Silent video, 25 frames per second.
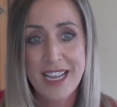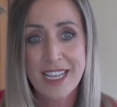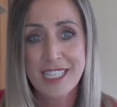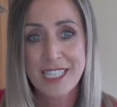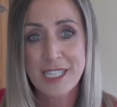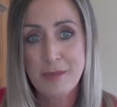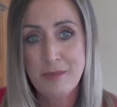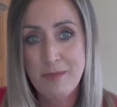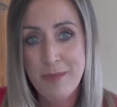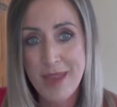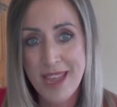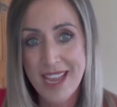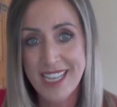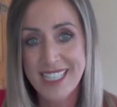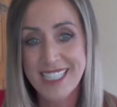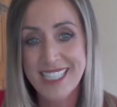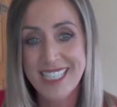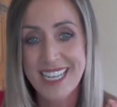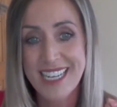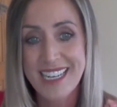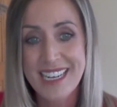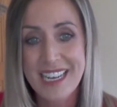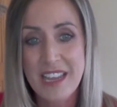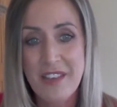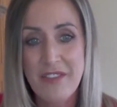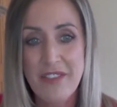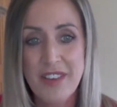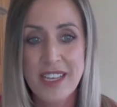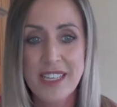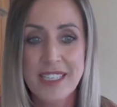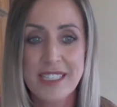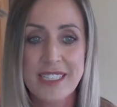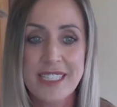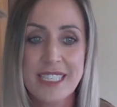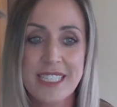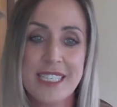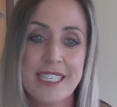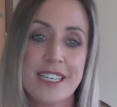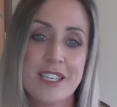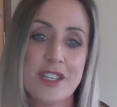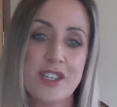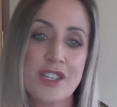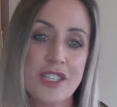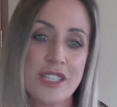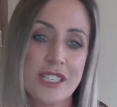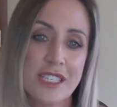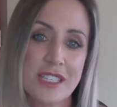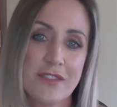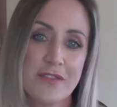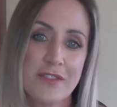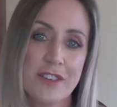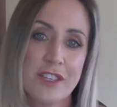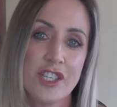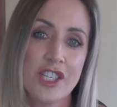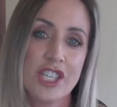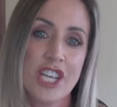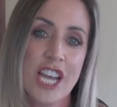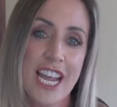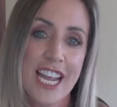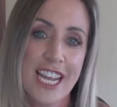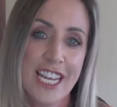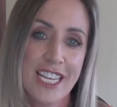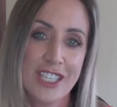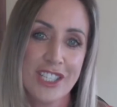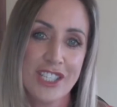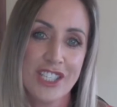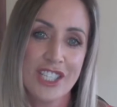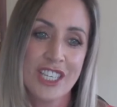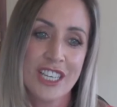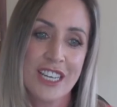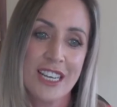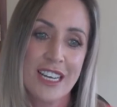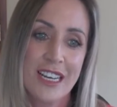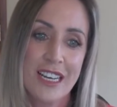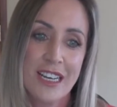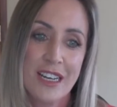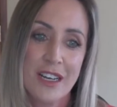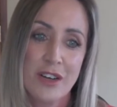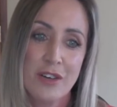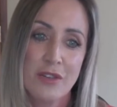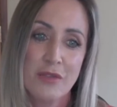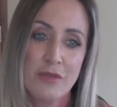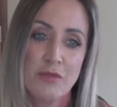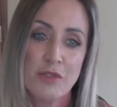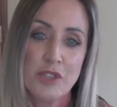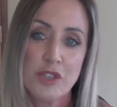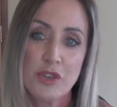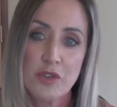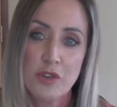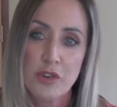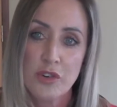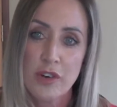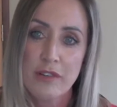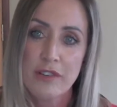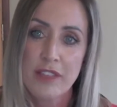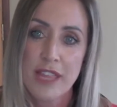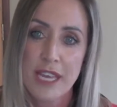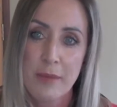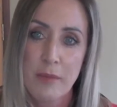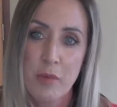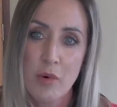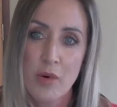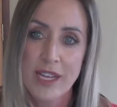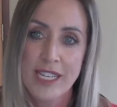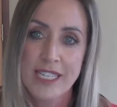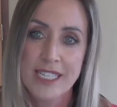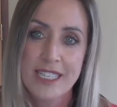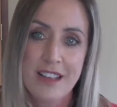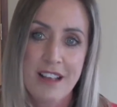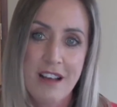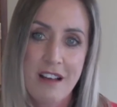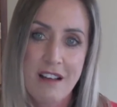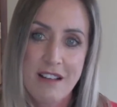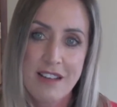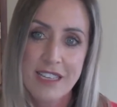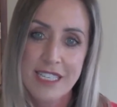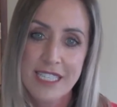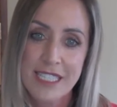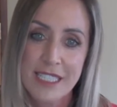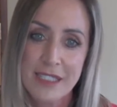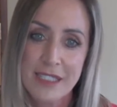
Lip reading: to make significant decisions for change. Would you agree with that point, Scott?